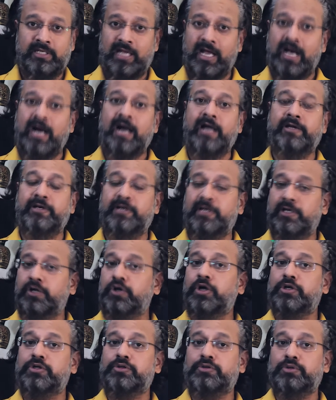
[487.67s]
I really got
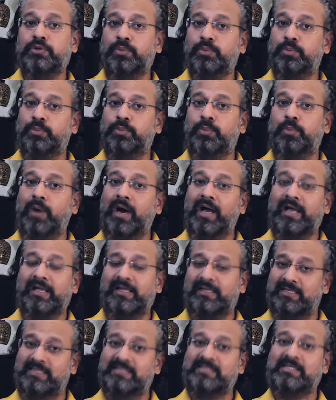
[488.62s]
to know why it
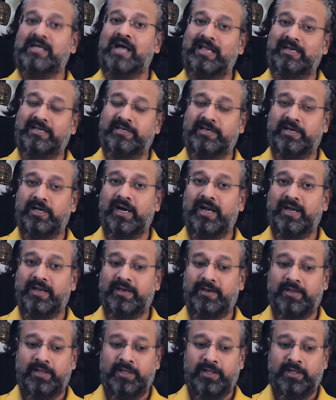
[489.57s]
is highly regarded.
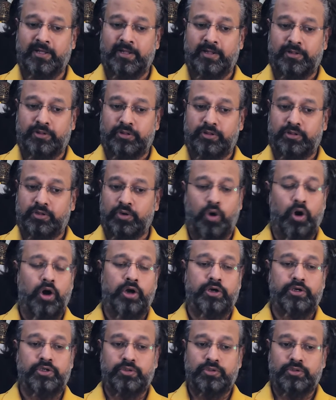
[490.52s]
The
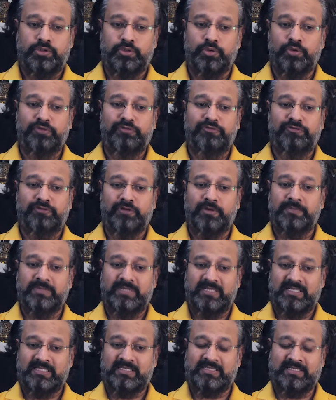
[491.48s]
audio tone from
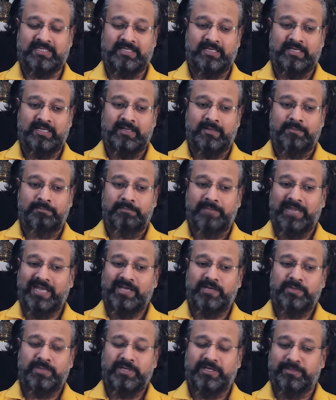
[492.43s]
this made
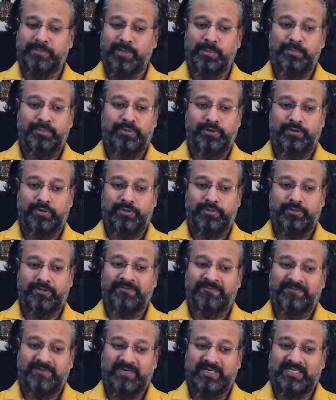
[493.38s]
me remember the
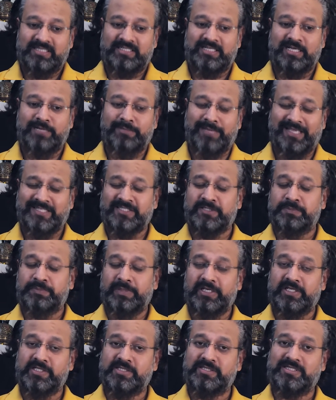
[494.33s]
first time I
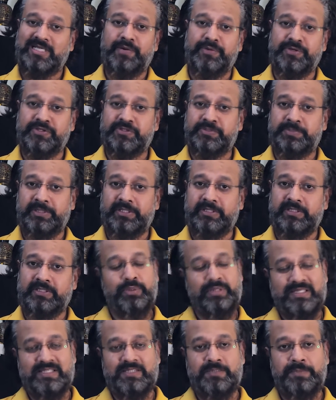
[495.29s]
experienced tower speakers.
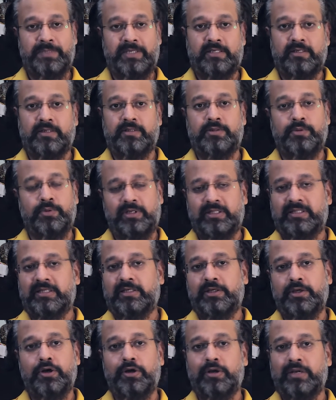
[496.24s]
This speaker, the only thing you
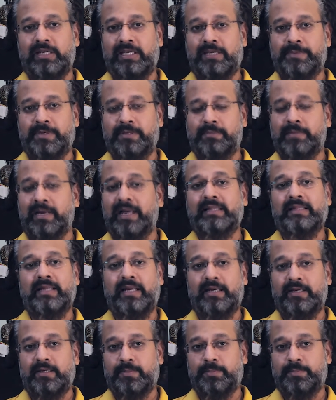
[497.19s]
got to keep in mind
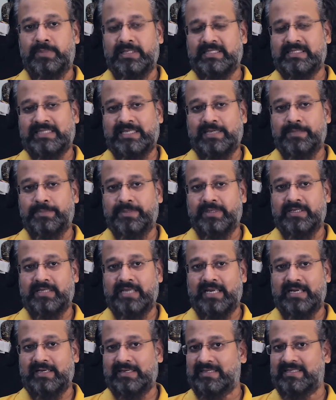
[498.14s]
that please keep it at
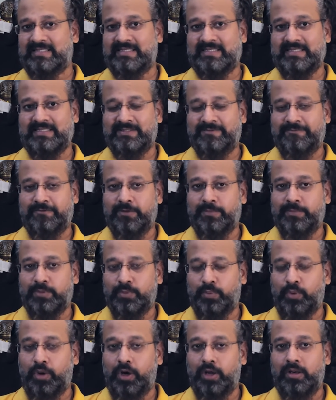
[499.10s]
a distance from the
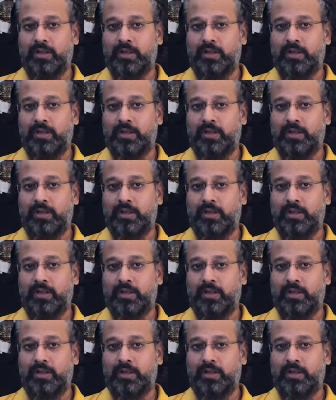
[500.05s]
wall